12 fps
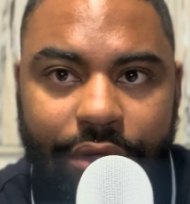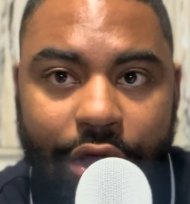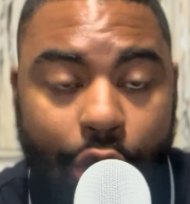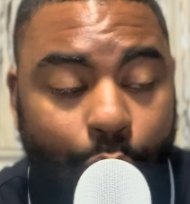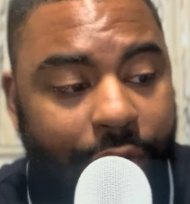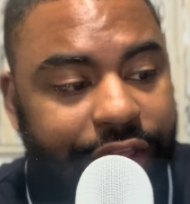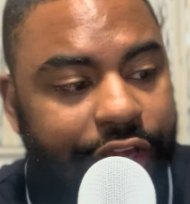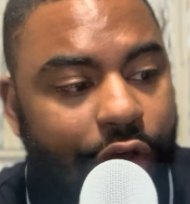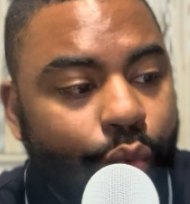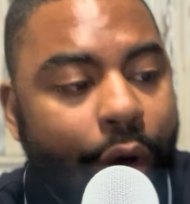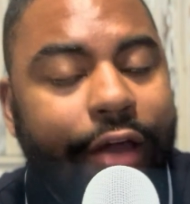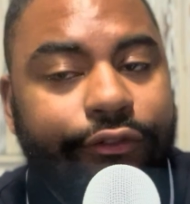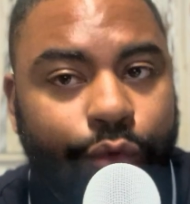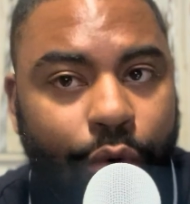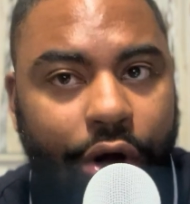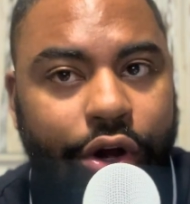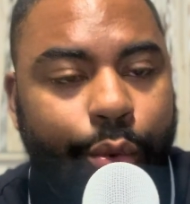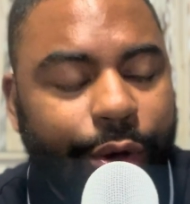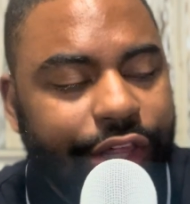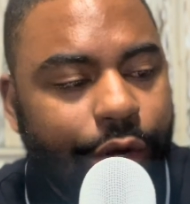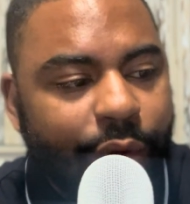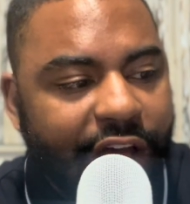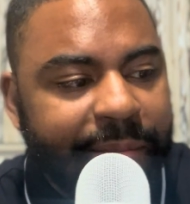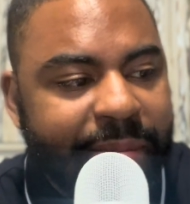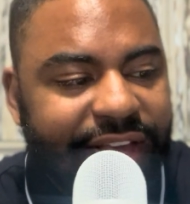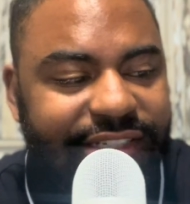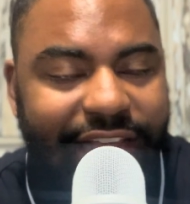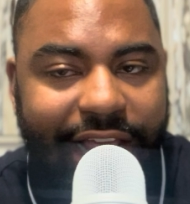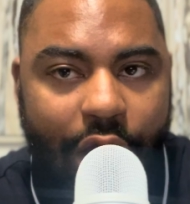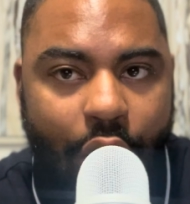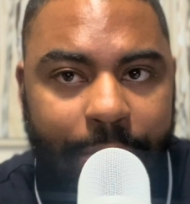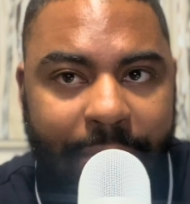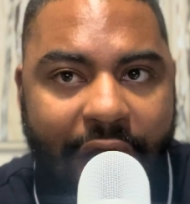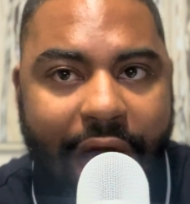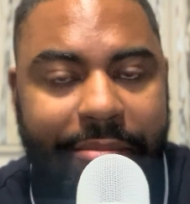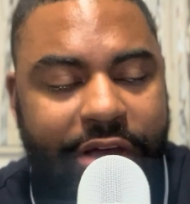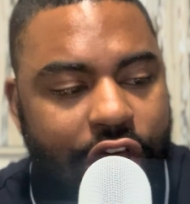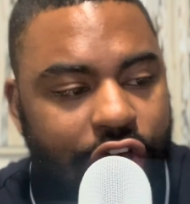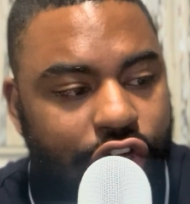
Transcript: Whether your wife work or whether your wife be a stay-at-home mom,